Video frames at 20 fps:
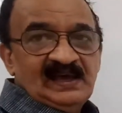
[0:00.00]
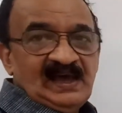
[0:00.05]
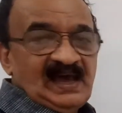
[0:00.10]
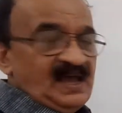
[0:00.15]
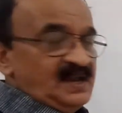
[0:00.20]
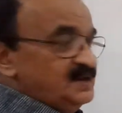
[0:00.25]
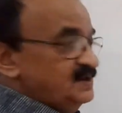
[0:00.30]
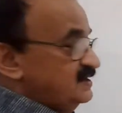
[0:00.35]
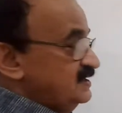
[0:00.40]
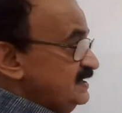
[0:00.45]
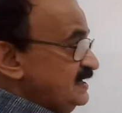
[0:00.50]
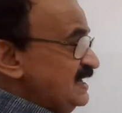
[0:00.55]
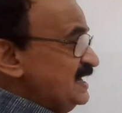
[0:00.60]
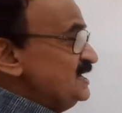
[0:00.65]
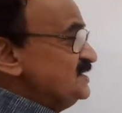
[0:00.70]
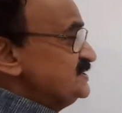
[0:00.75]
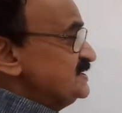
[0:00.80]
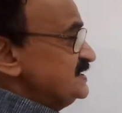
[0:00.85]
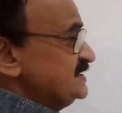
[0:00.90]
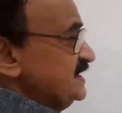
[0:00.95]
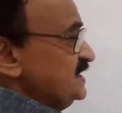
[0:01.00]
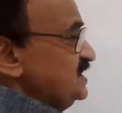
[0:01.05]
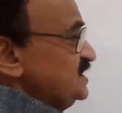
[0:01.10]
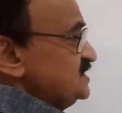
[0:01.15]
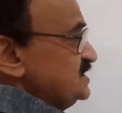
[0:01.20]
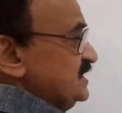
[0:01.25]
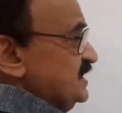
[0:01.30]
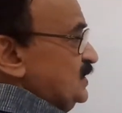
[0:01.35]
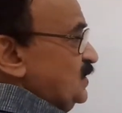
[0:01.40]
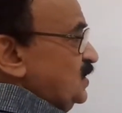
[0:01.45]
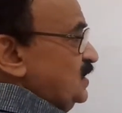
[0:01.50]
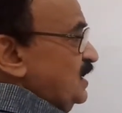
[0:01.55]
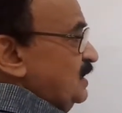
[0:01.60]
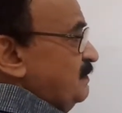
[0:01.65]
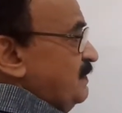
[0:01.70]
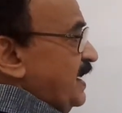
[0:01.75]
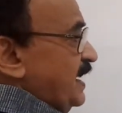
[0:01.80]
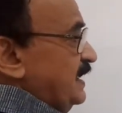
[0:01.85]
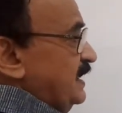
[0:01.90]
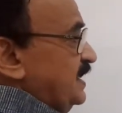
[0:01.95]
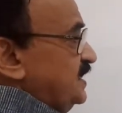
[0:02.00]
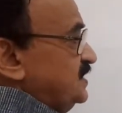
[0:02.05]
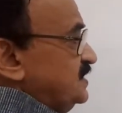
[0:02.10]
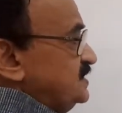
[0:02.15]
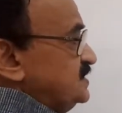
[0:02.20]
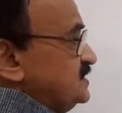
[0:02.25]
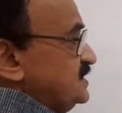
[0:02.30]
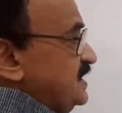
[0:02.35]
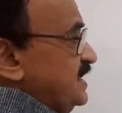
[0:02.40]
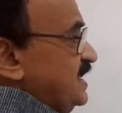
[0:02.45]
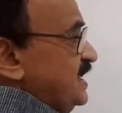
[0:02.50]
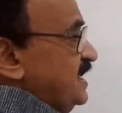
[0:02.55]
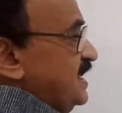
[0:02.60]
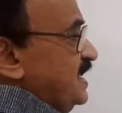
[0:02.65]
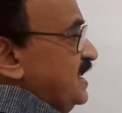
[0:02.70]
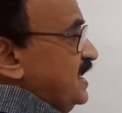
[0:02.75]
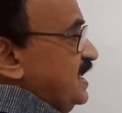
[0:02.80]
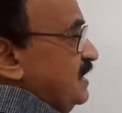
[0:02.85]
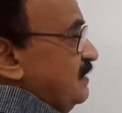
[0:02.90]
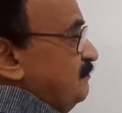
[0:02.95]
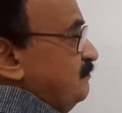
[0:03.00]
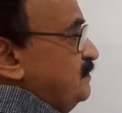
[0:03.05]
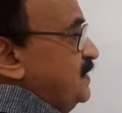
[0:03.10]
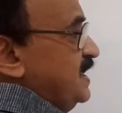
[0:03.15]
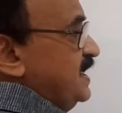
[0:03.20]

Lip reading: And each set is denoted by letters A,